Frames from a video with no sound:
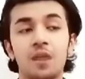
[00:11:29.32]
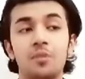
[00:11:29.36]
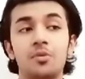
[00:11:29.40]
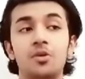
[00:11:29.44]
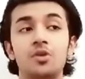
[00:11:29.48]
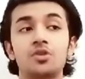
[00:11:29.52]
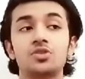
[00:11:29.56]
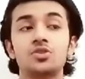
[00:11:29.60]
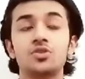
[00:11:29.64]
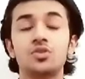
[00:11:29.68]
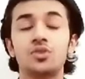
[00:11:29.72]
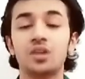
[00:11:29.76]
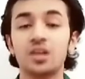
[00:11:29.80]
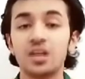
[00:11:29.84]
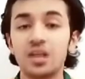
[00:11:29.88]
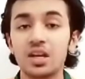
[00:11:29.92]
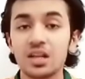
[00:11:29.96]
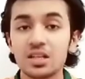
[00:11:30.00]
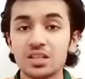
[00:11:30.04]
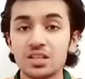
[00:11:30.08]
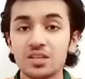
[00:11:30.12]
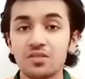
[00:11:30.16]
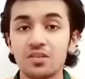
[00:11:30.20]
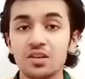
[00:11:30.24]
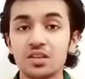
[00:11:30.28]
about your
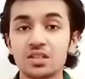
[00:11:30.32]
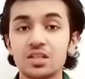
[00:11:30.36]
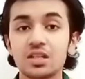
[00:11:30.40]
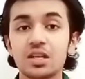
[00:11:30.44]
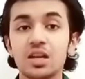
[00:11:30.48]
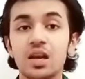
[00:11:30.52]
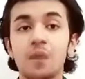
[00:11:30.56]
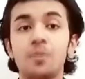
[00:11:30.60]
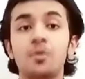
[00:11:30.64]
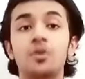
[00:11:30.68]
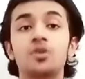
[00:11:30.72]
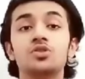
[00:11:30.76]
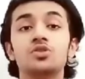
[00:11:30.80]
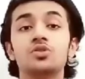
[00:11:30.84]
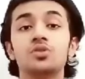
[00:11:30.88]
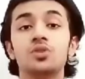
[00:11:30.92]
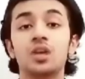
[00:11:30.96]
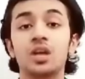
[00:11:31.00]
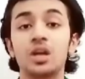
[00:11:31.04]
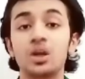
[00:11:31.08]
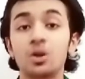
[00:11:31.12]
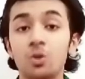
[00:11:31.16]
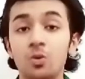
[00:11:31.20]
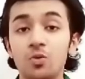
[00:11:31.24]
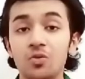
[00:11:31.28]
creativity, about your
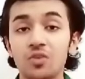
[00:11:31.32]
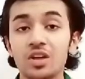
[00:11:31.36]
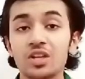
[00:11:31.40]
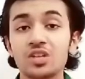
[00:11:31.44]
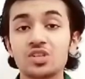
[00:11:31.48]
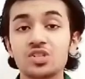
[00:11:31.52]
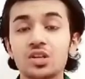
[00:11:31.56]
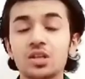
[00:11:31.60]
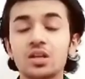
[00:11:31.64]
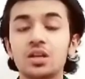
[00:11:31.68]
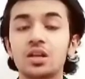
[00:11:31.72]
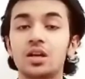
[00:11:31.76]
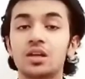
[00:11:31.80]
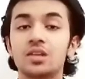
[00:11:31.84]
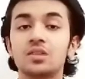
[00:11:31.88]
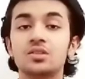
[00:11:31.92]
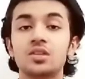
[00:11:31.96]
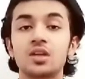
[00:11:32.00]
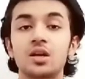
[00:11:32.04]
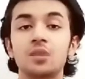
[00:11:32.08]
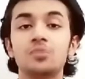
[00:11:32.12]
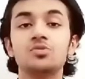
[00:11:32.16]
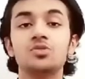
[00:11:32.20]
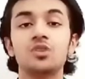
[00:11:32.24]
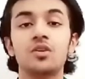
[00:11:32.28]
innovation in
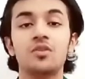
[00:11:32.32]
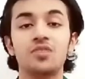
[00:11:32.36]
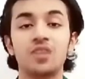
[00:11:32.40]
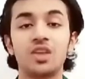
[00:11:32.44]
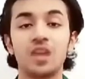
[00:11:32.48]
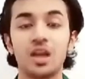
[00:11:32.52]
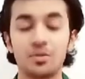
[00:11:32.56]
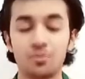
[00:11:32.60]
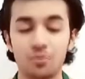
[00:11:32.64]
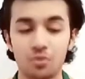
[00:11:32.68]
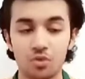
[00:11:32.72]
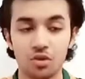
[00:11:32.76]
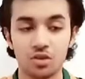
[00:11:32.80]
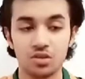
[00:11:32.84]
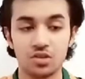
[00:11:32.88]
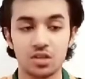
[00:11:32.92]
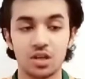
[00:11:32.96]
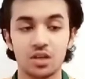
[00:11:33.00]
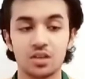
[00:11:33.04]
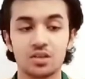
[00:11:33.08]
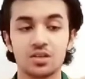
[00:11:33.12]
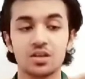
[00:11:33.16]
terms of that project.